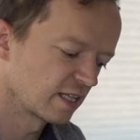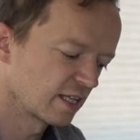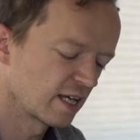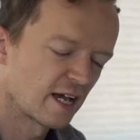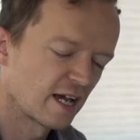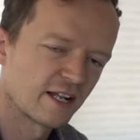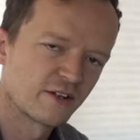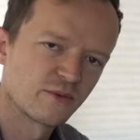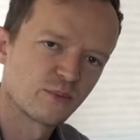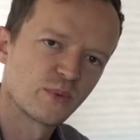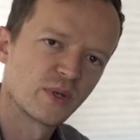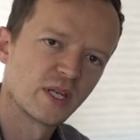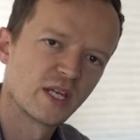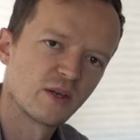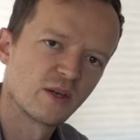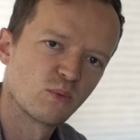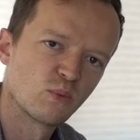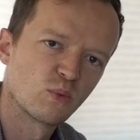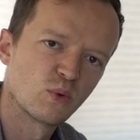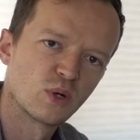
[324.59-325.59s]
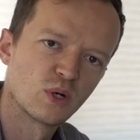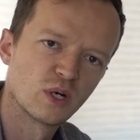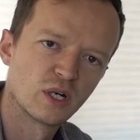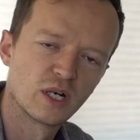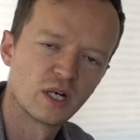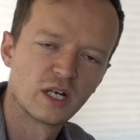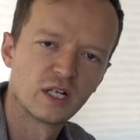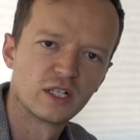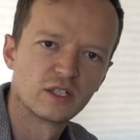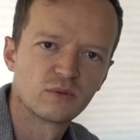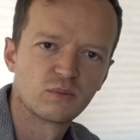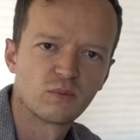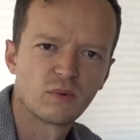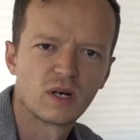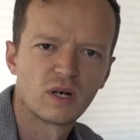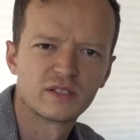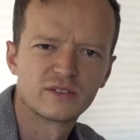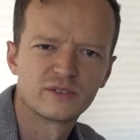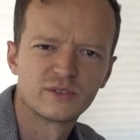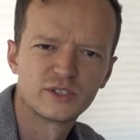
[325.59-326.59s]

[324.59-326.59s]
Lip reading: that we would want